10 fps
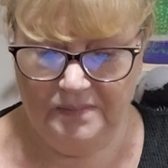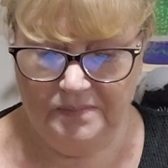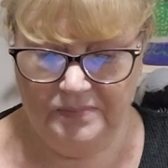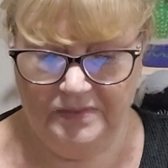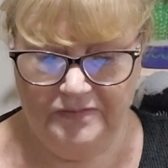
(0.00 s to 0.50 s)

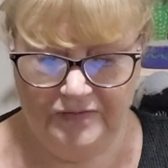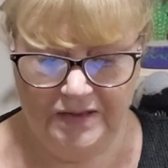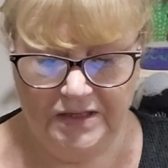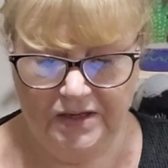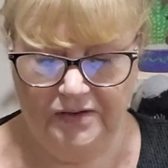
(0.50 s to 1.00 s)
um, the
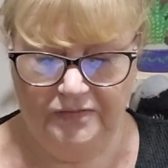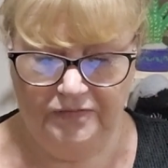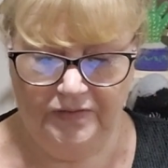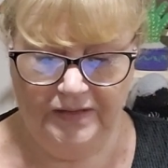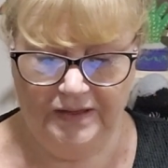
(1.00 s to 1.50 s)
video
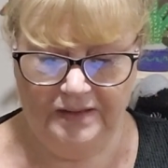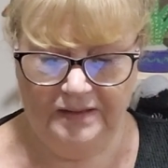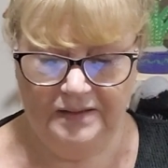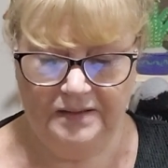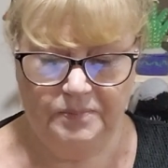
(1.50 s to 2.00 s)
for the
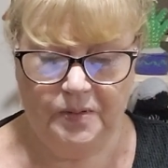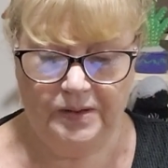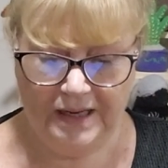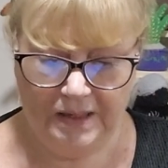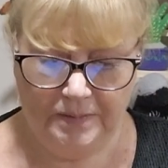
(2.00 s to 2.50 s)

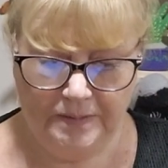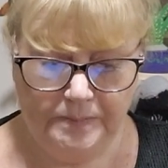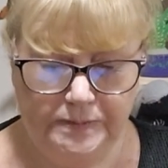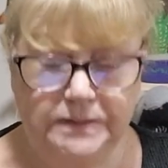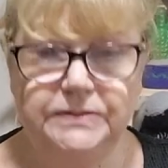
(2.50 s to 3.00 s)
Bod
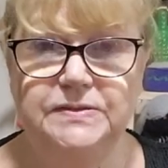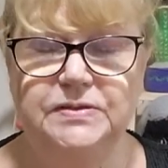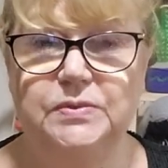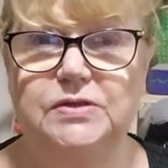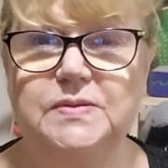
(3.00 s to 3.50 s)

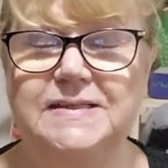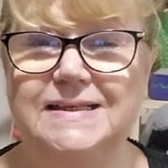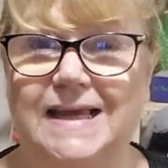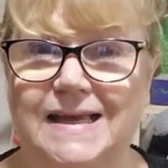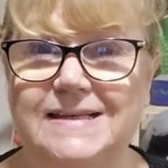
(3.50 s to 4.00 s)
Palooza, which was
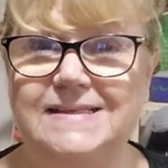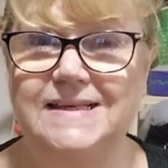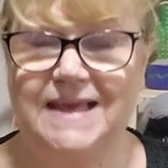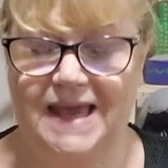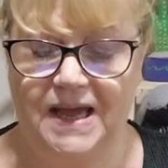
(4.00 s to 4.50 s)
an
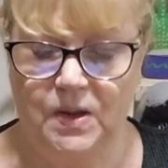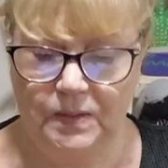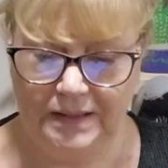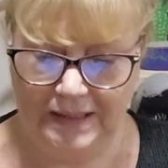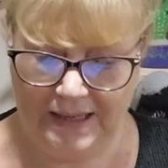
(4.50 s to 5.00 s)
easy
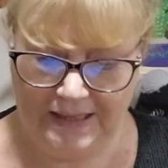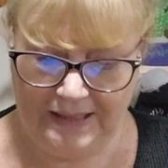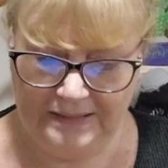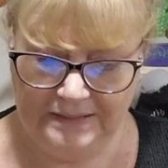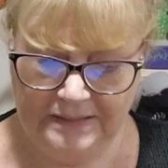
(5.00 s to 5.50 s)
cowl and
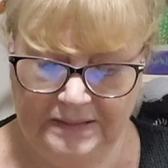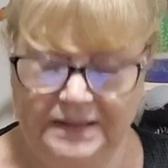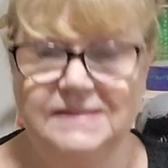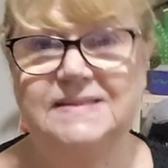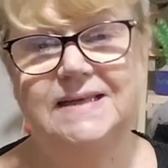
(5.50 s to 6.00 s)
hat,
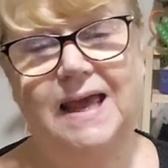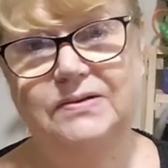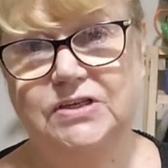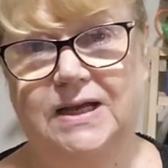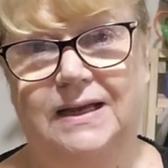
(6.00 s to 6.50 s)

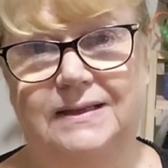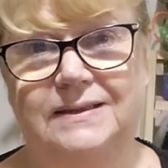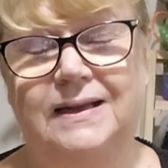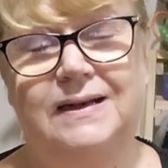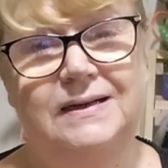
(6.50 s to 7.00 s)
slouch hat,
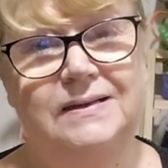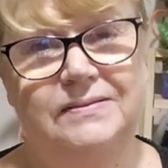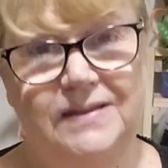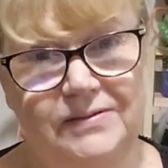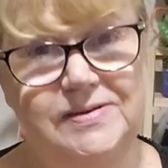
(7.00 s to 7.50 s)

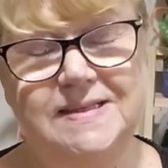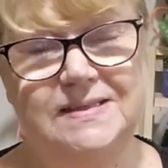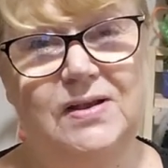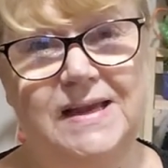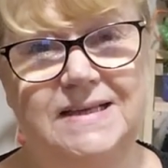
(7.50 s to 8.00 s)
the
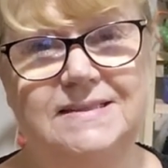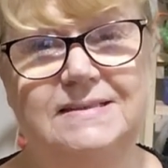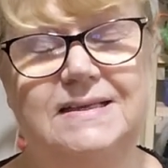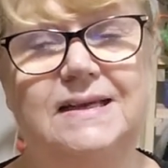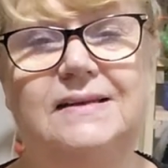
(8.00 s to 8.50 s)
reason I
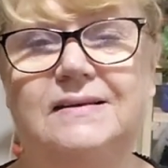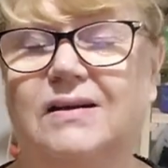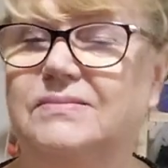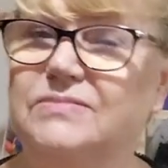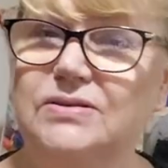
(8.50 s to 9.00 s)
hesitated,
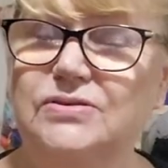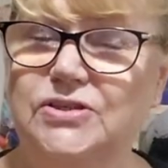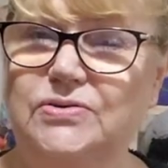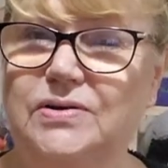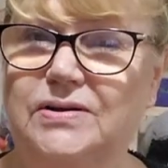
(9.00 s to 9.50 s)
I'm not
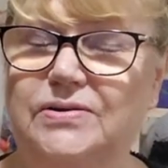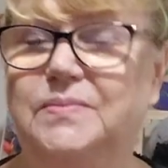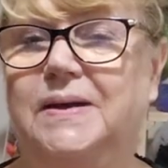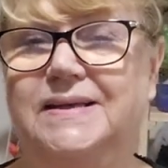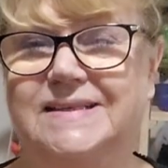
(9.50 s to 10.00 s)
sure I could
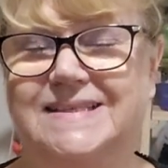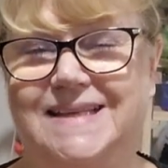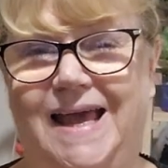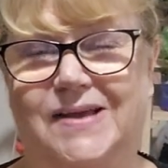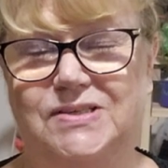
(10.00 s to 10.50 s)
make a
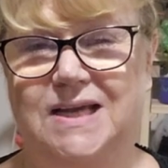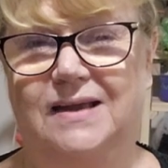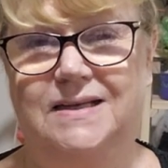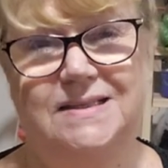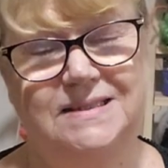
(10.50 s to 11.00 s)
slouch
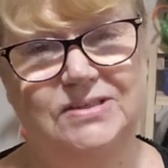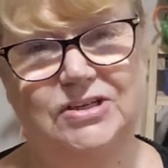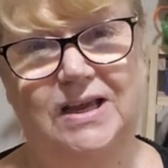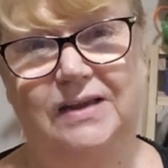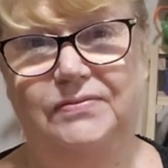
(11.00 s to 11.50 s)
hat in
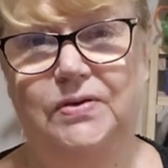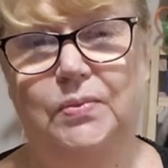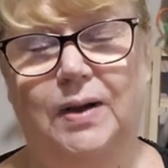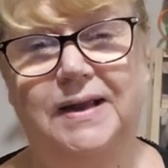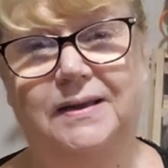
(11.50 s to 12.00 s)
such a heavier
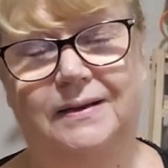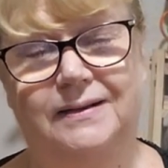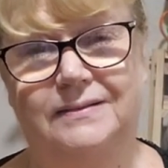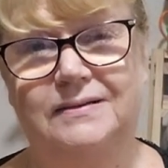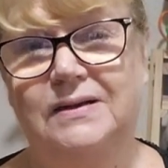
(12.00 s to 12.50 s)
weight
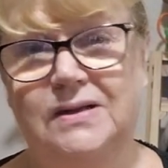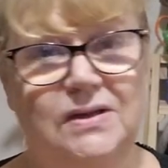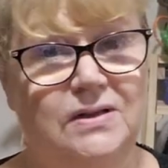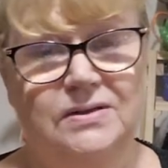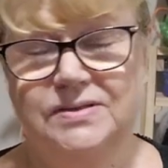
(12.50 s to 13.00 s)
yarn
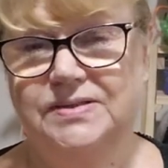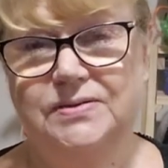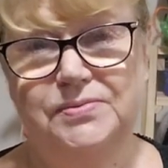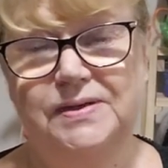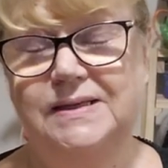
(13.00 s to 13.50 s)
because
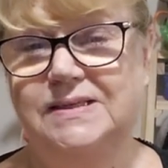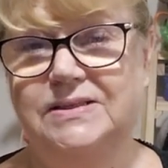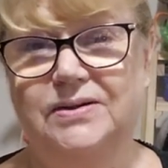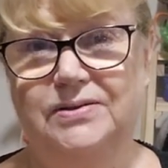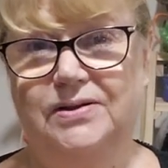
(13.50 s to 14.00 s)
I really
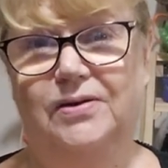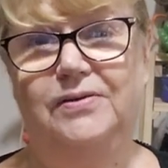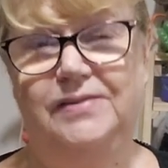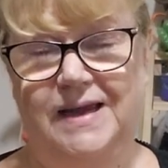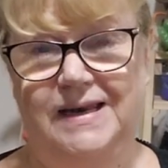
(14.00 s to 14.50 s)
don't
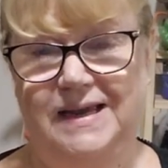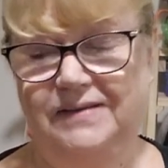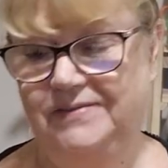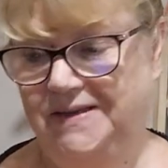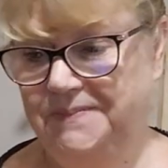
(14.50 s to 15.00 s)
go that
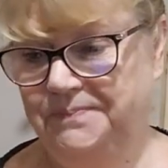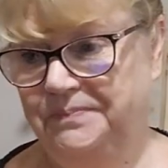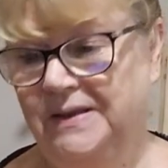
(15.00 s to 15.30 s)
heavy.